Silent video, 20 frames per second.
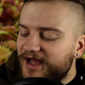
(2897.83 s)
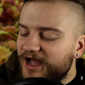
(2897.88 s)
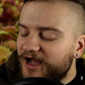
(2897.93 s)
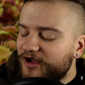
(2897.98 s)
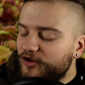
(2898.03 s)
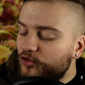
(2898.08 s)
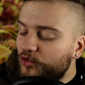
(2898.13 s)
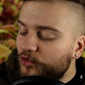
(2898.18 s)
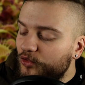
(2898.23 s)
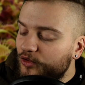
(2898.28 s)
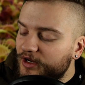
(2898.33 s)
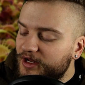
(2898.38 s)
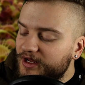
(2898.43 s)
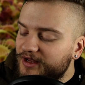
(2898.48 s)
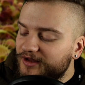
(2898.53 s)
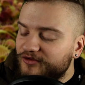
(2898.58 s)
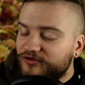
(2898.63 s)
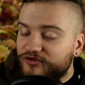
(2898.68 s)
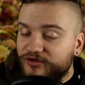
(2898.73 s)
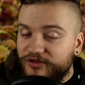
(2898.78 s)
According
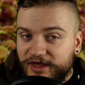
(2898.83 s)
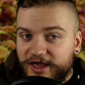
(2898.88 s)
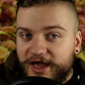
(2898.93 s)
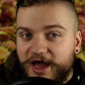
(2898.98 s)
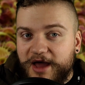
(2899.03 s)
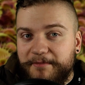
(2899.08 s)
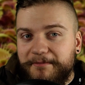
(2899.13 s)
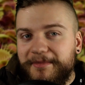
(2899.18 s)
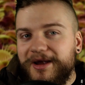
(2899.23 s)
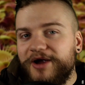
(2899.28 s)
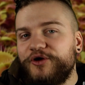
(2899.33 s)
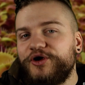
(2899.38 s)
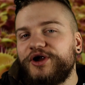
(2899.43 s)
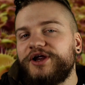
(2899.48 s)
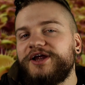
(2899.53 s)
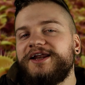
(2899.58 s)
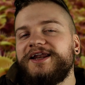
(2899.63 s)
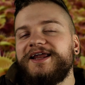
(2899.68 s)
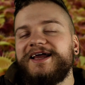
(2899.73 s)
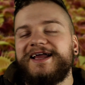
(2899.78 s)
to the
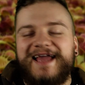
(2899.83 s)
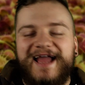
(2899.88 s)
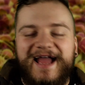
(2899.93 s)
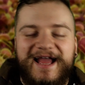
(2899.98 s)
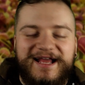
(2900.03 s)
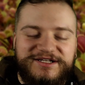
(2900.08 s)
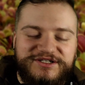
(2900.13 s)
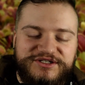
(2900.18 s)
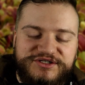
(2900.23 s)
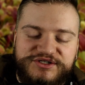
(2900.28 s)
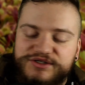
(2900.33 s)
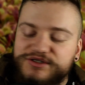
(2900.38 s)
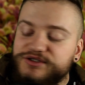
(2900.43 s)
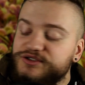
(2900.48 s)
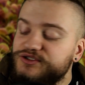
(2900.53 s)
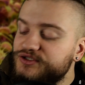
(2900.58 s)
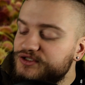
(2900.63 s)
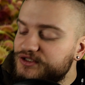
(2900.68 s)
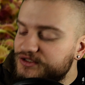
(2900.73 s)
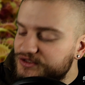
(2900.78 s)
American Cancer
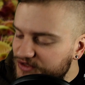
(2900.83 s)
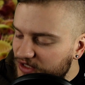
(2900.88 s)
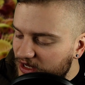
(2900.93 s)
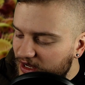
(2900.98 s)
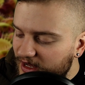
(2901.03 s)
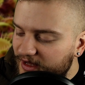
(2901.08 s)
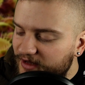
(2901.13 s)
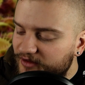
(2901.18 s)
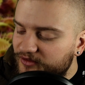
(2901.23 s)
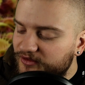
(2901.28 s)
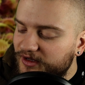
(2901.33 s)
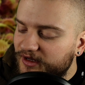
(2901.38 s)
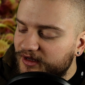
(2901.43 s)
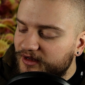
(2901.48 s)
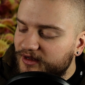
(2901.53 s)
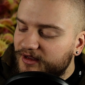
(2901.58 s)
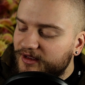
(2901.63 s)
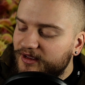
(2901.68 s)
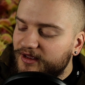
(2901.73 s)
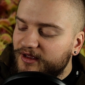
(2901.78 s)
Society,